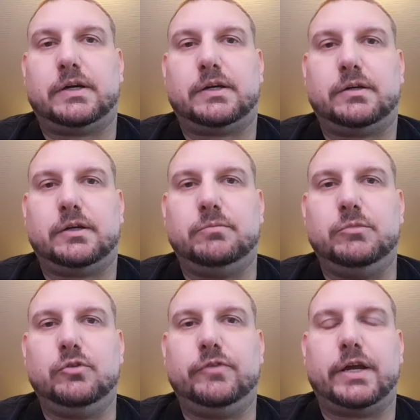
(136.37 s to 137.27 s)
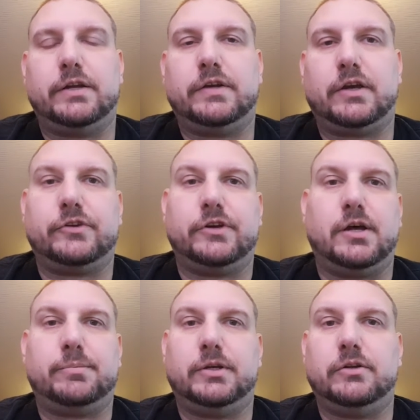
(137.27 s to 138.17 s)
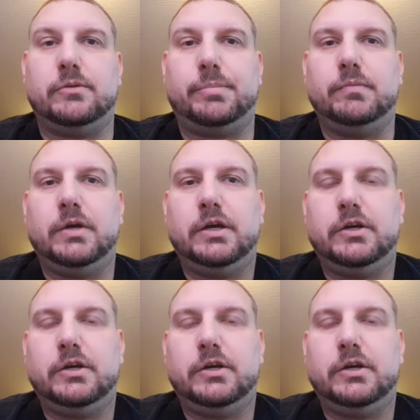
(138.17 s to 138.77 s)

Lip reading: and moved that intestine up into